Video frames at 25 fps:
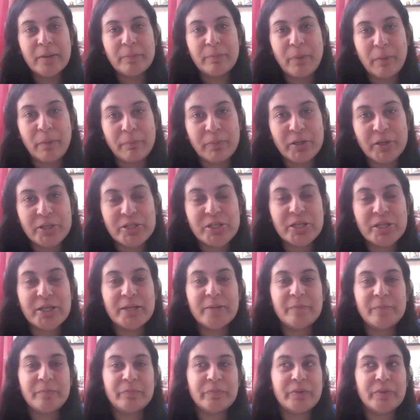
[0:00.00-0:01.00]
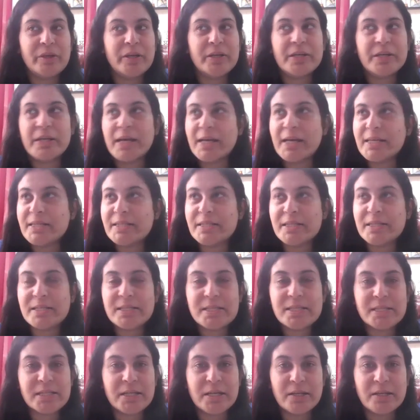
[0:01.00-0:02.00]
publishing, it has
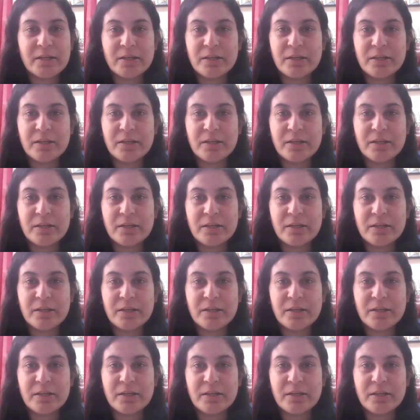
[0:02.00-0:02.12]
just